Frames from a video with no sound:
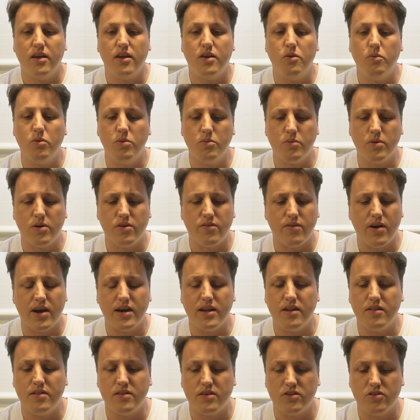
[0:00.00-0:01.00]
You wouldn't want to run
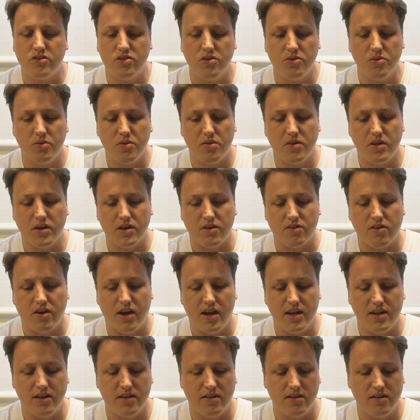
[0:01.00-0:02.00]
anything too thick,
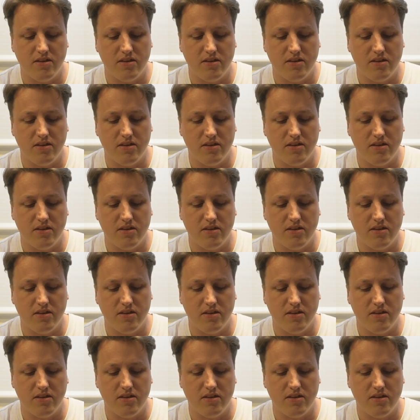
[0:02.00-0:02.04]
right?